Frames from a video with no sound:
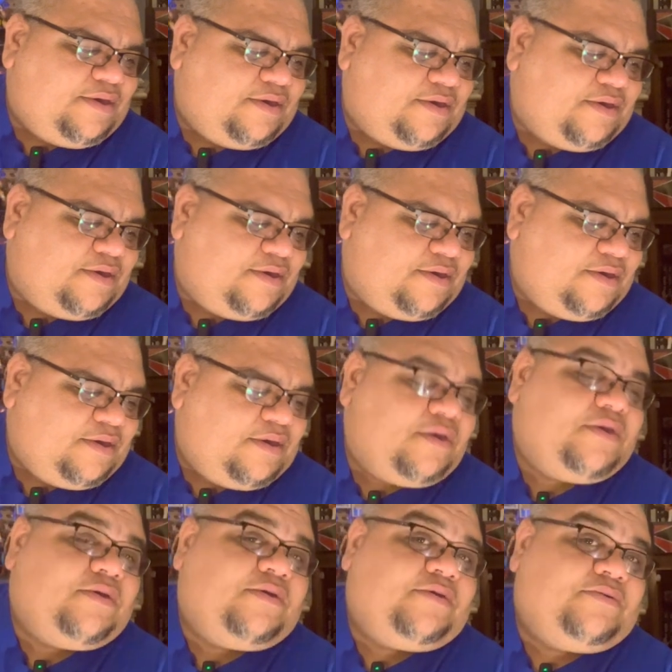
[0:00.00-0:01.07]

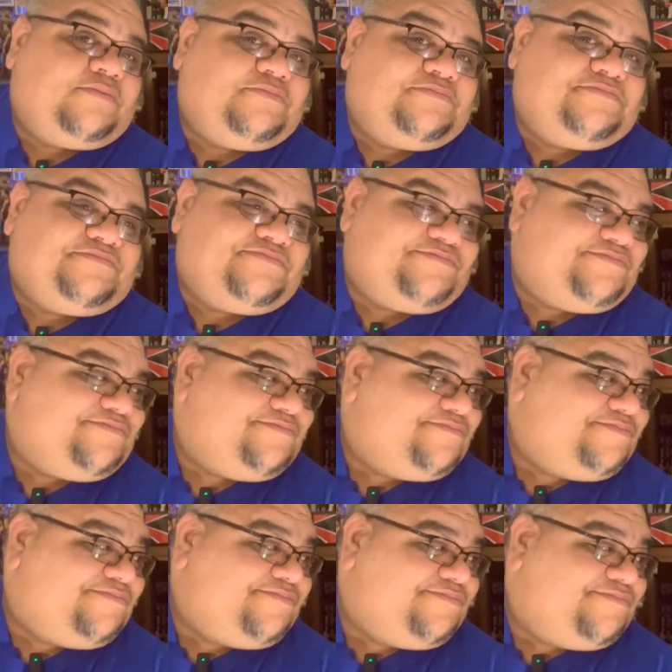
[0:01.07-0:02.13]

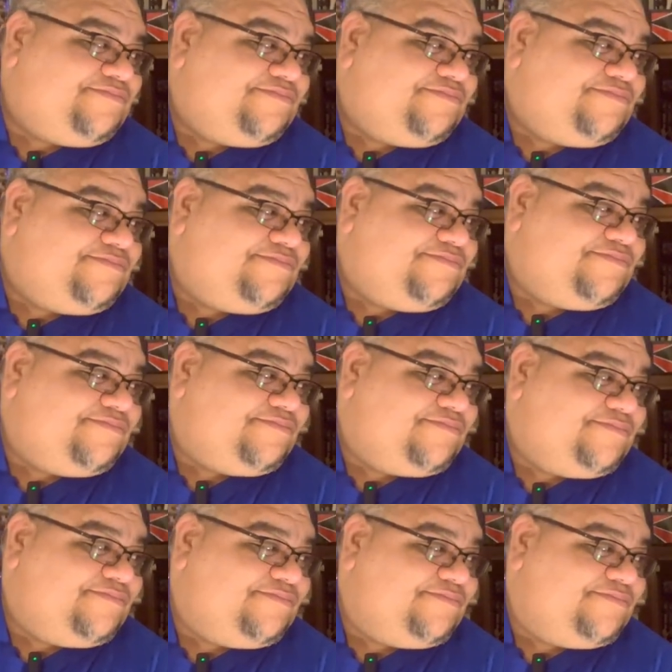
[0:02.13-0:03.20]

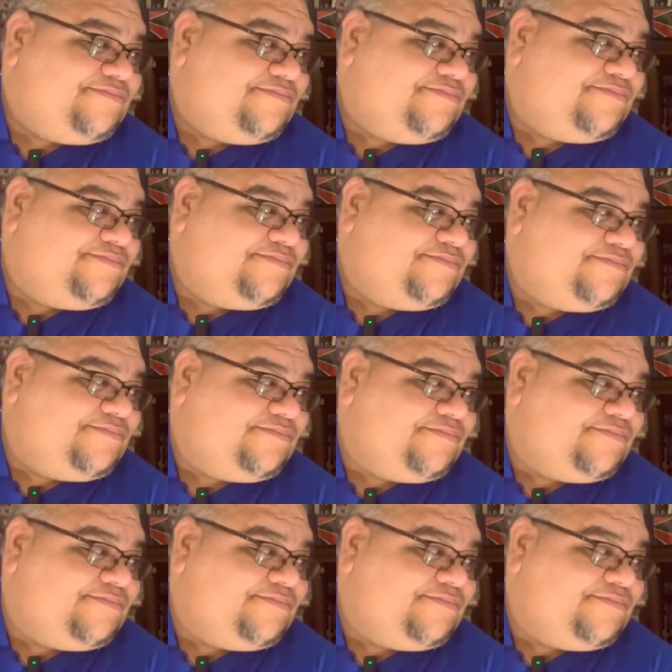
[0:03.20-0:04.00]
(silent)